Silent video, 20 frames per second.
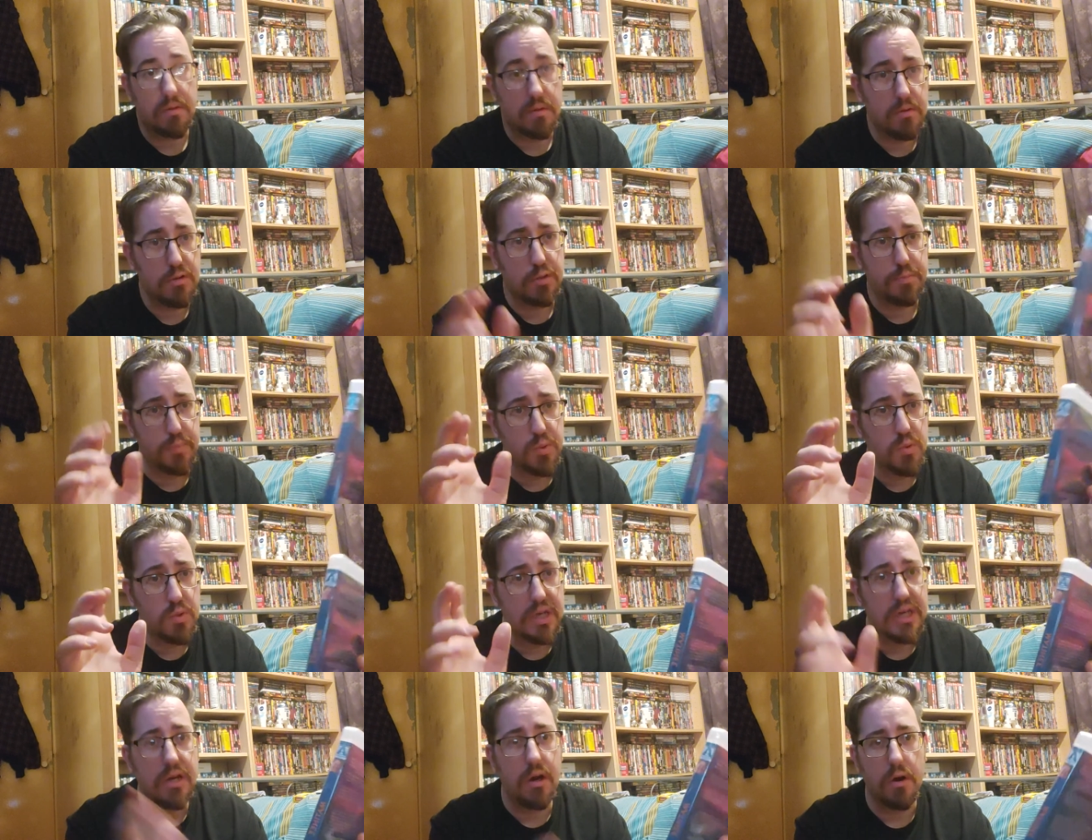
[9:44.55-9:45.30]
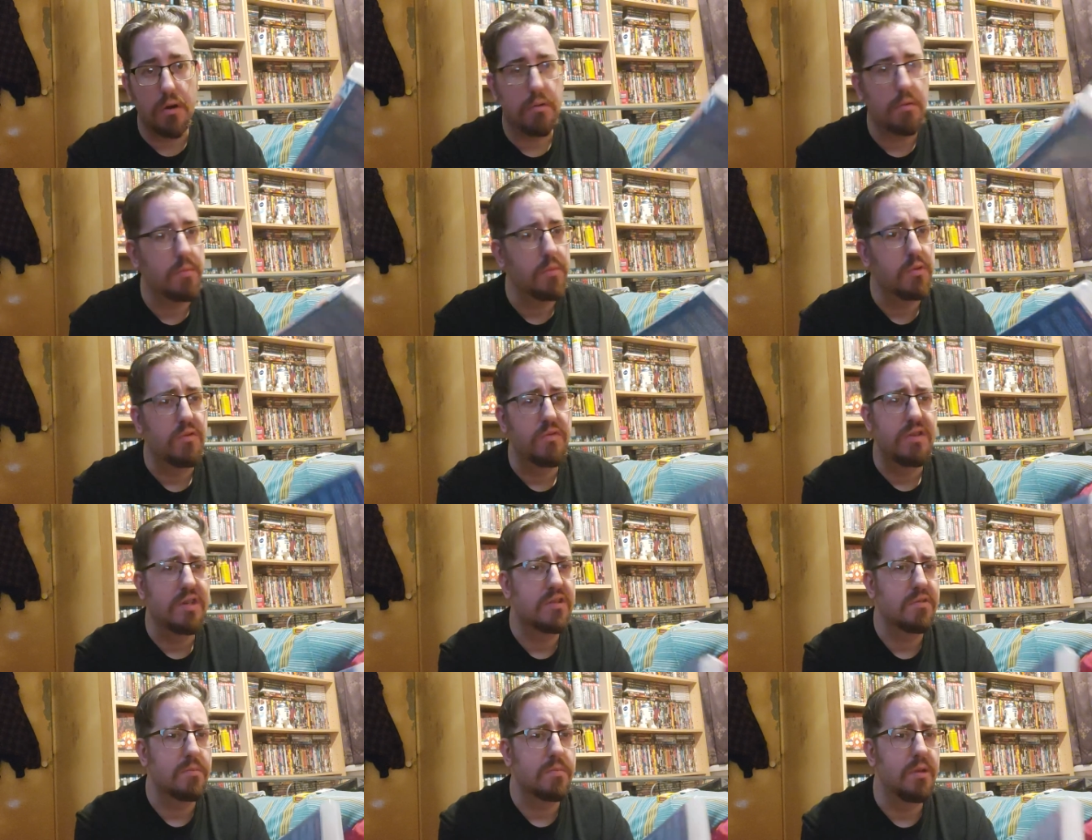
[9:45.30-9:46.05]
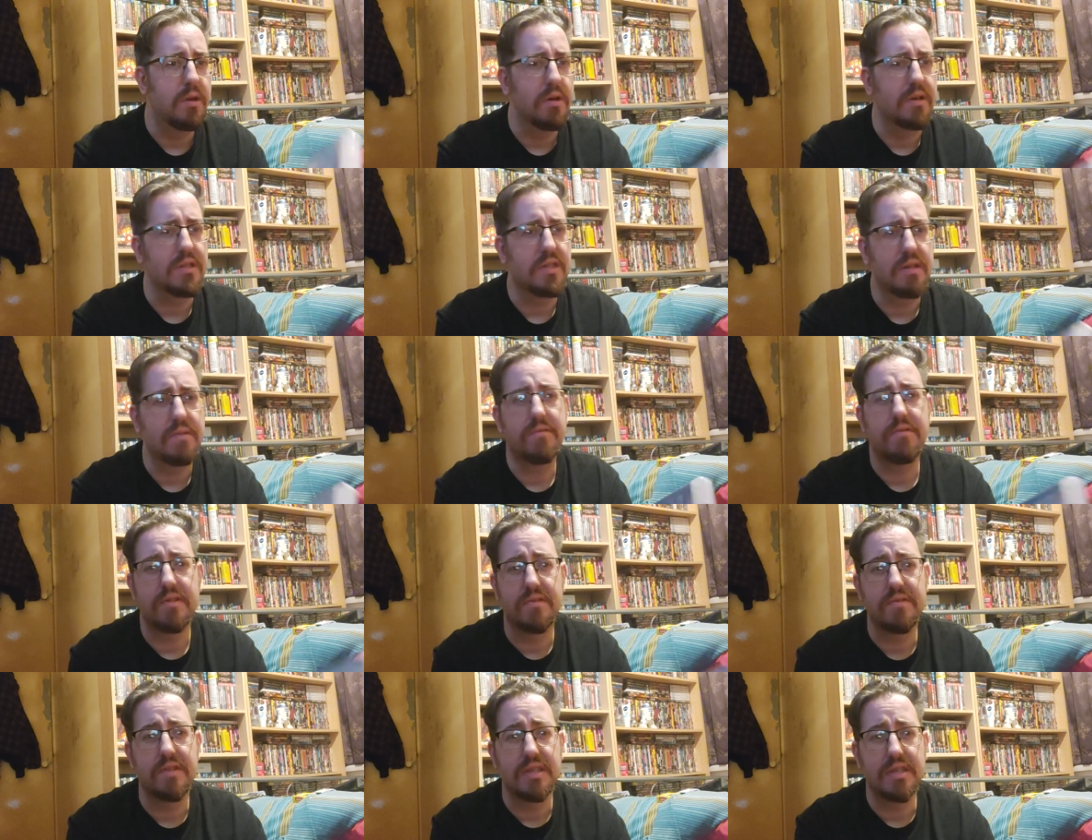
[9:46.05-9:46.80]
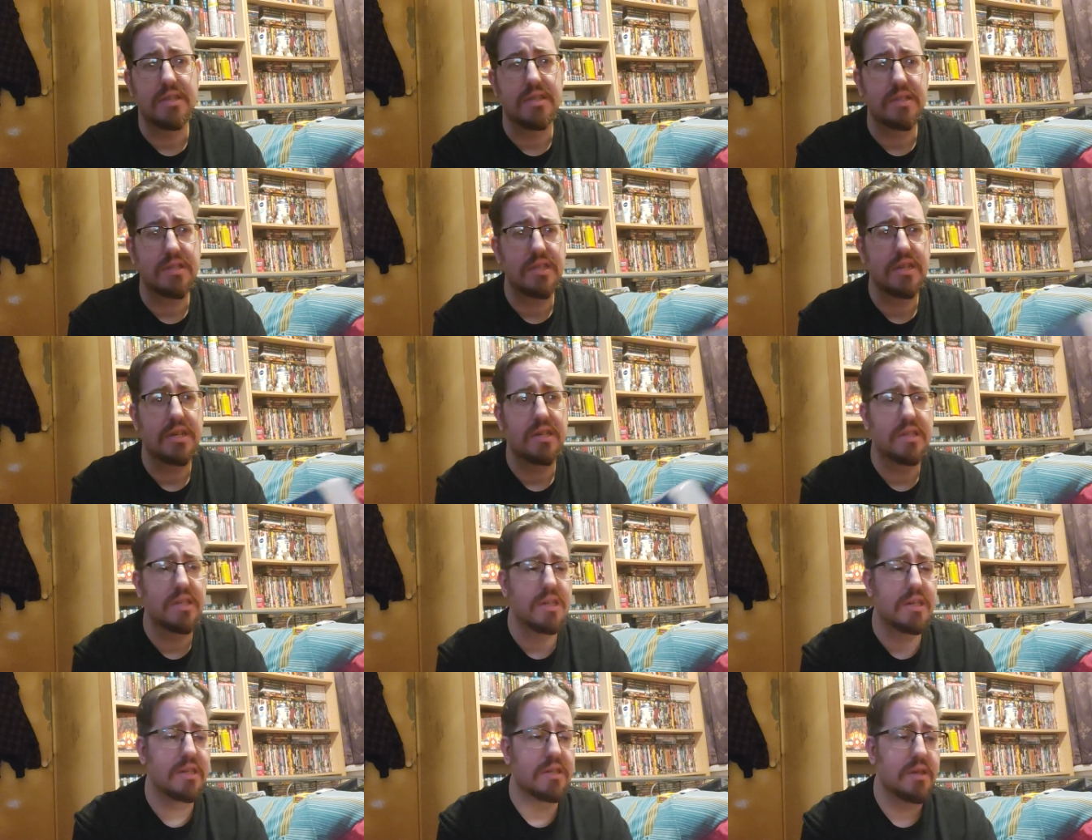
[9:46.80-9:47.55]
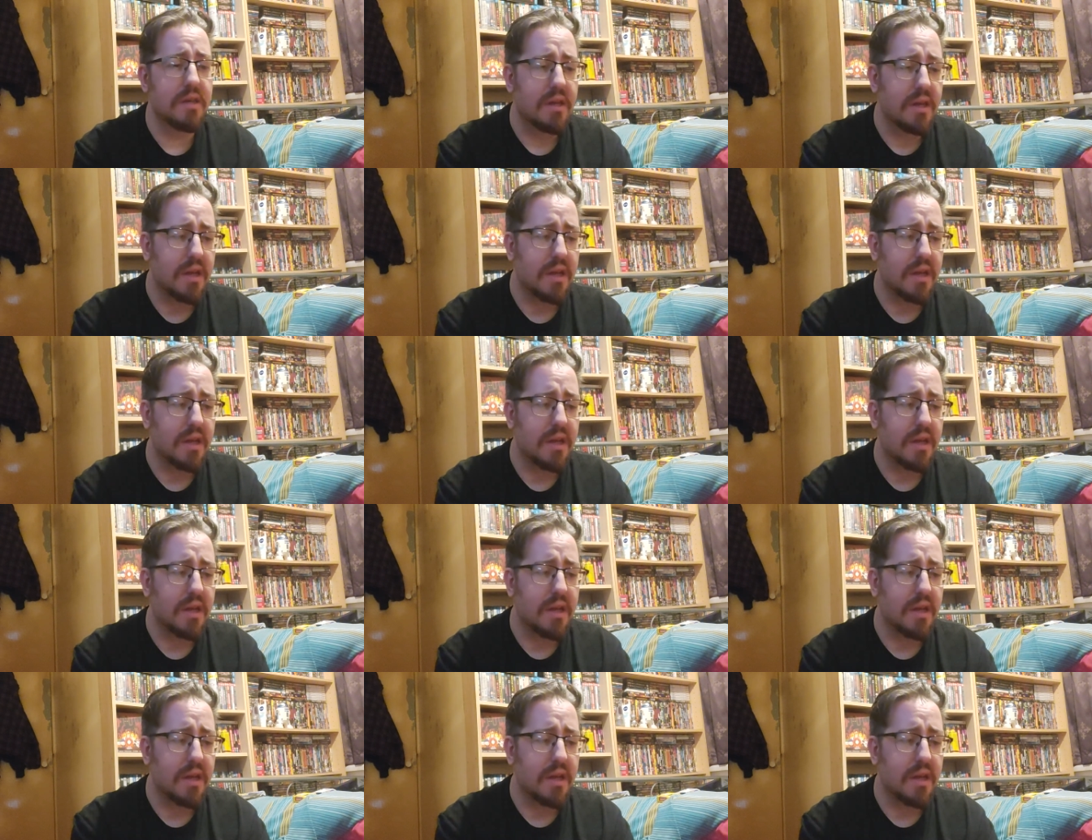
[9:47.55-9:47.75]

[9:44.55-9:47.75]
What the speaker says: spooky horror movies from the 1950s and 60s.